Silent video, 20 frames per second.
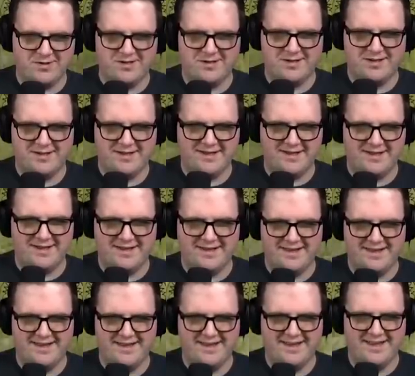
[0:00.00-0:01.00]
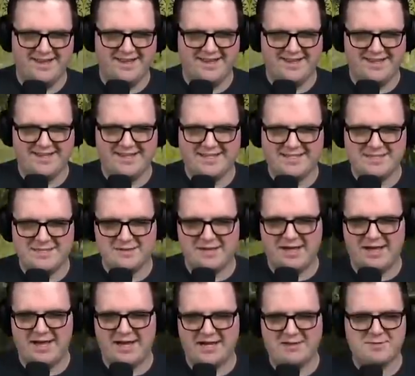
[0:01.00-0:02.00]
see this idea, it's
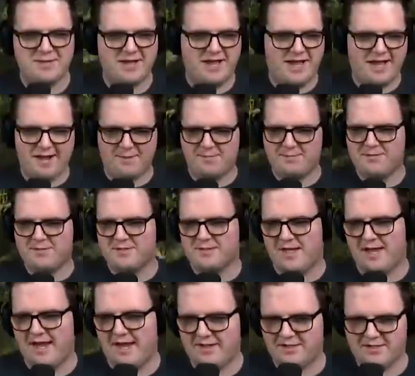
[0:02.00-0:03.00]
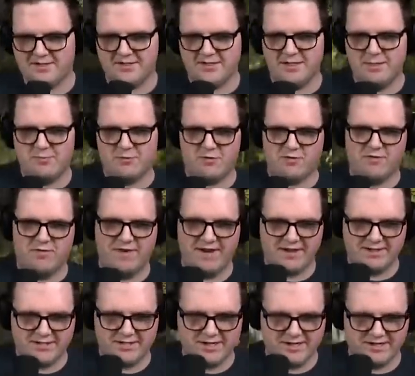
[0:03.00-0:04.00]
guy? Act, actually perfection.